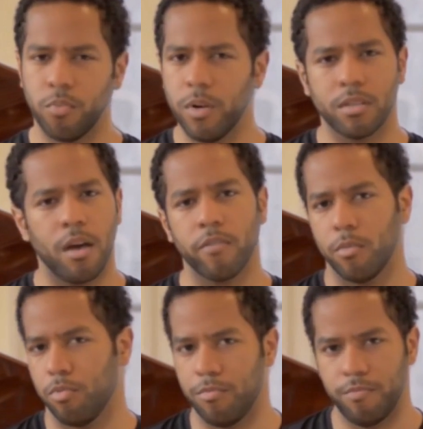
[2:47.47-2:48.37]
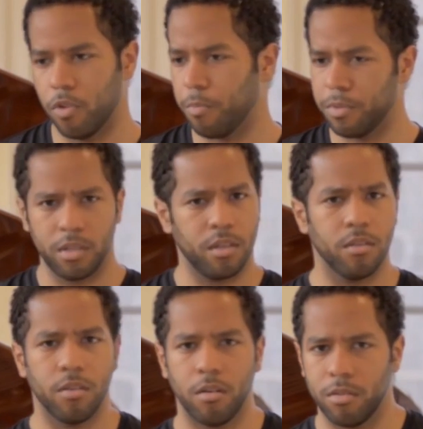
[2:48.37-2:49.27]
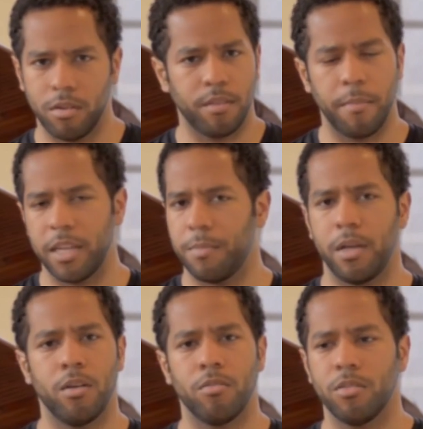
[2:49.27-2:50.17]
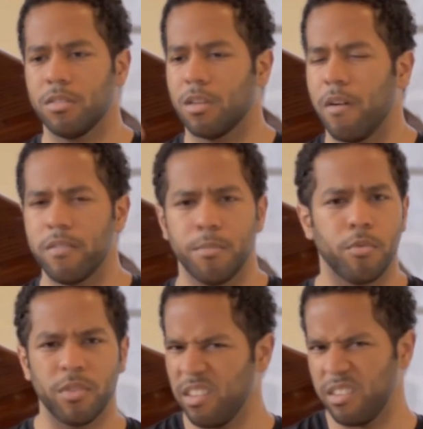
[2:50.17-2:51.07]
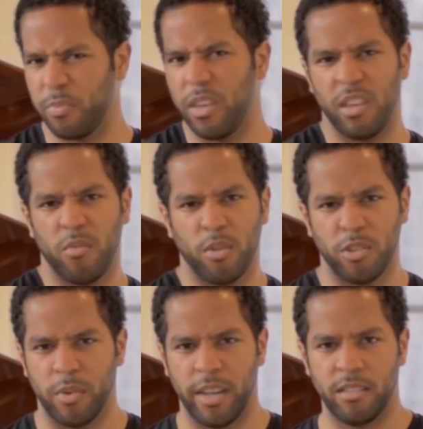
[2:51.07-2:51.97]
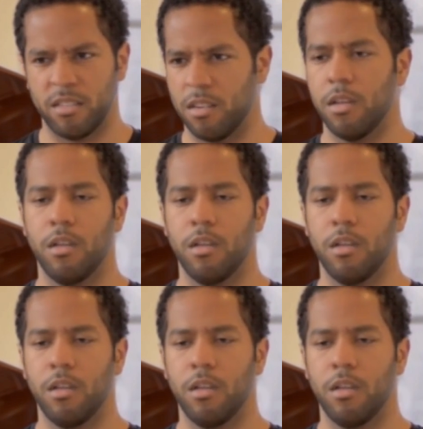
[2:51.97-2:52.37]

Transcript: where it's comfortable. No particular note. You don't have to match my note. Just a comfortable within your speaking voice range.